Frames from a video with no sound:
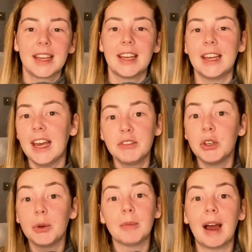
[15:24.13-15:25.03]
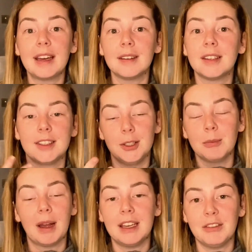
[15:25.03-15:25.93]
if you might
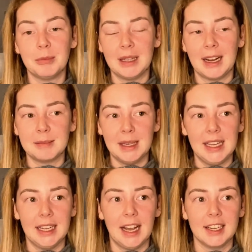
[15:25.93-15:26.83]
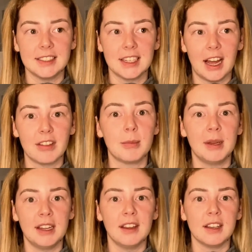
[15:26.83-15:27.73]
even be like me, and at the
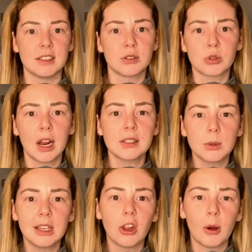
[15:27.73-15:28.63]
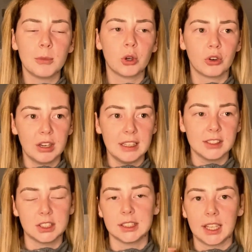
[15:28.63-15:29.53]
minute is trying to eat a lot more greens
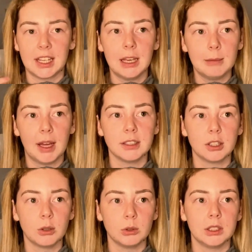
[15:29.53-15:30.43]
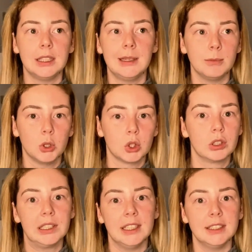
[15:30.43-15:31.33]
because I keep getting told eat more
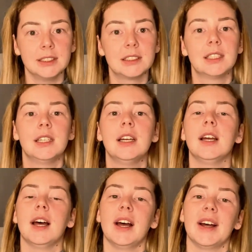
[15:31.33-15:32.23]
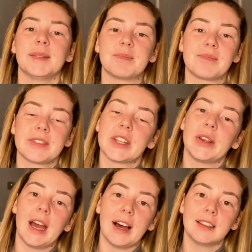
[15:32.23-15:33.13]
greens. So
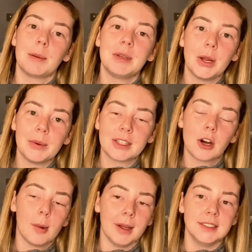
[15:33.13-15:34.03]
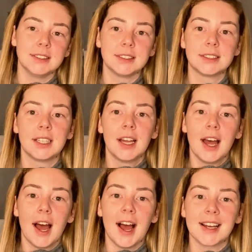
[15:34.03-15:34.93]
yeah, let me know in the comments,
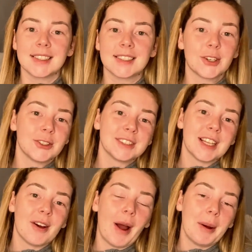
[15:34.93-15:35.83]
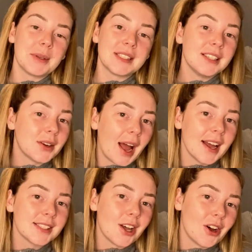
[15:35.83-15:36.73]
and also I will see you
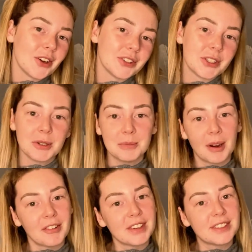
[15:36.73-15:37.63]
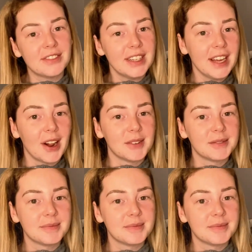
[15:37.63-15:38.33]
guys on tomorrow's video.